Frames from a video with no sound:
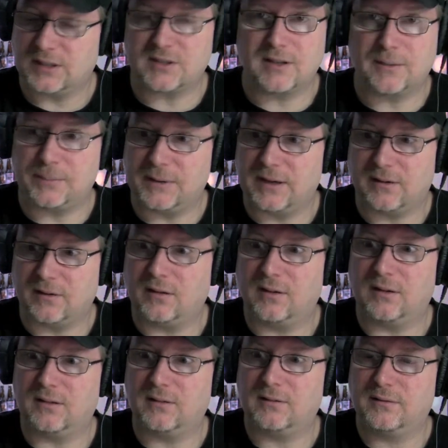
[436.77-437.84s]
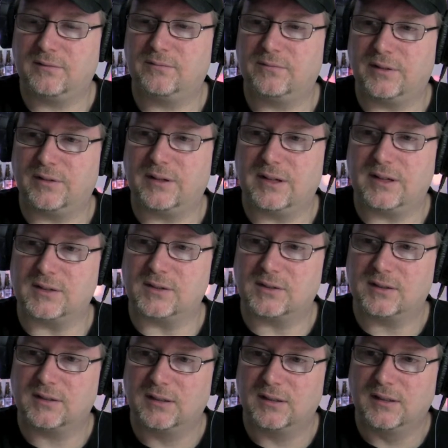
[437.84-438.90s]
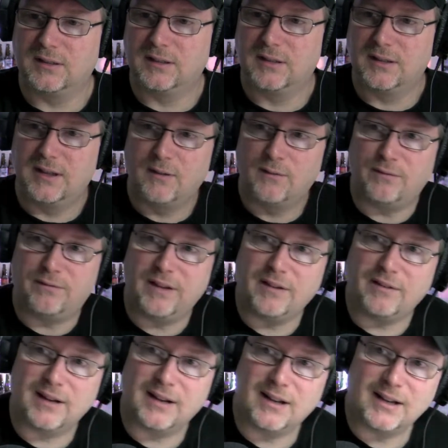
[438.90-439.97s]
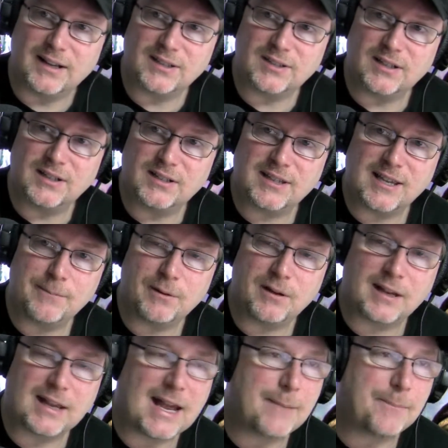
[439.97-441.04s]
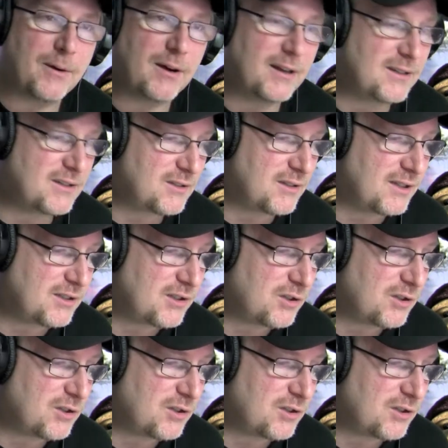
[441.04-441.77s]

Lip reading: not bad at all. Very nice. Very nice, and it's keeping a cap on it, so that's